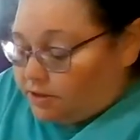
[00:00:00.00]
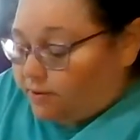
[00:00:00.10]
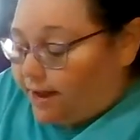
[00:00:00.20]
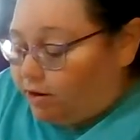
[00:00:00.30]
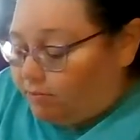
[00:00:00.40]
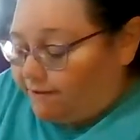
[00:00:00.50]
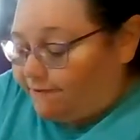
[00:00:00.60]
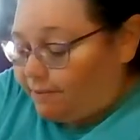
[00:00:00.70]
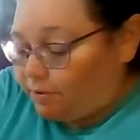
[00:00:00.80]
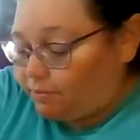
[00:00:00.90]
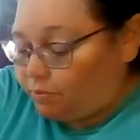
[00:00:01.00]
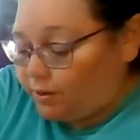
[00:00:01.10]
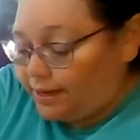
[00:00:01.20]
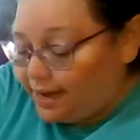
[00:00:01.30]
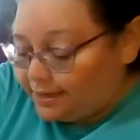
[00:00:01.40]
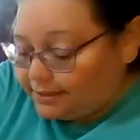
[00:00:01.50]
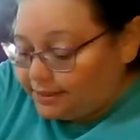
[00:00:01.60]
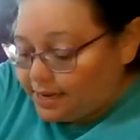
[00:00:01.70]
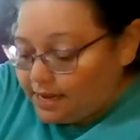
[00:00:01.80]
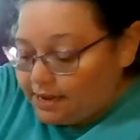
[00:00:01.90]
So I had all my fabric pre-cut
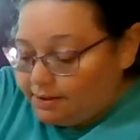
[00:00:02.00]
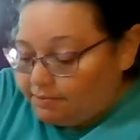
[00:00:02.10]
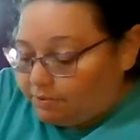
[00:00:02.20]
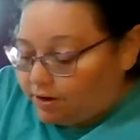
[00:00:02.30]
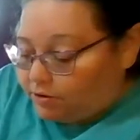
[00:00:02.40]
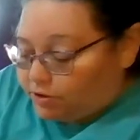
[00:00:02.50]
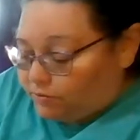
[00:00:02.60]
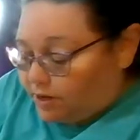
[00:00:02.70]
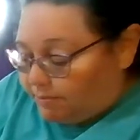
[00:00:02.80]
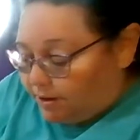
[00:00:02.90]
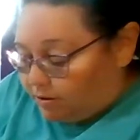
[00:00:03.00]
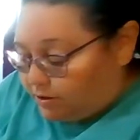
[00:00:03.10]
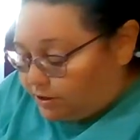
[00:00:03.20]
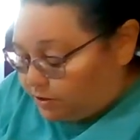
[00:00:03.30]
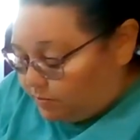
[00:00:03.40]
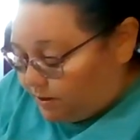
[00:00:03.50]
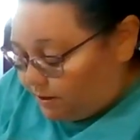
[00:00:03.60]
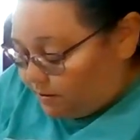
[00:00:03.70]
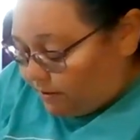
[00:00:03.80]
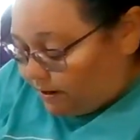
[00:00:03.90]
prior to coming on to sew
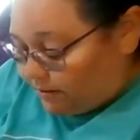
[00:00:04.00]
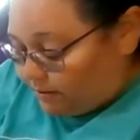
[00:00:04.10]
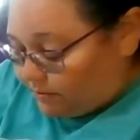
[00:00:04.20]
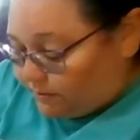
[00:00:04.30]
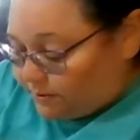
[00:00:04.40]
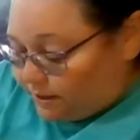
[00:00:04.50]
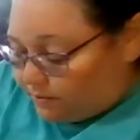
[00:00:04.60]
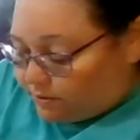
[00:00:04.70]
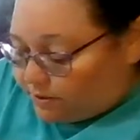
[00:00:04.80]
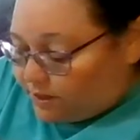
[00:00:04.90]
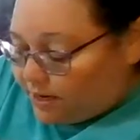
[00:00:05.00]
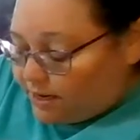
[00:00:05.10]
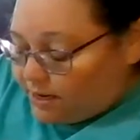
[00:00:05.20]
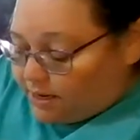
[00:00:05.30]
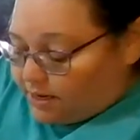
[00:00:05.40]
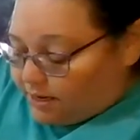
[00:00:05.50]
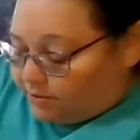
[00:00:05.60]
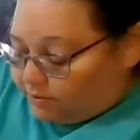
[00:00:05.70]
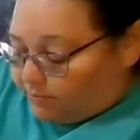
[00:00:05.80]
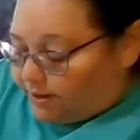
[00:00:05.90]
with you. I cut those out,
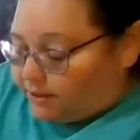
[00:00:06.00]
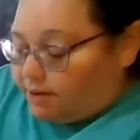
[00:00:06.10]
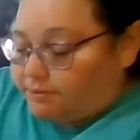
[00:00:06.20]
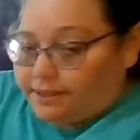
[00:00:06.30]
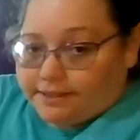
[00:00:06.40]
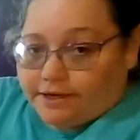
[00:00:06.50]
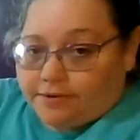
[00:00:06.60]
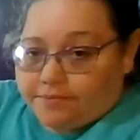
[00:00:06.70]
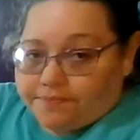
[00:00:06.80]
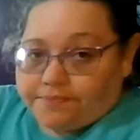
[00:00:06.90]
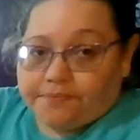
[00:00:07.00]
I don't know when, a couple days ago.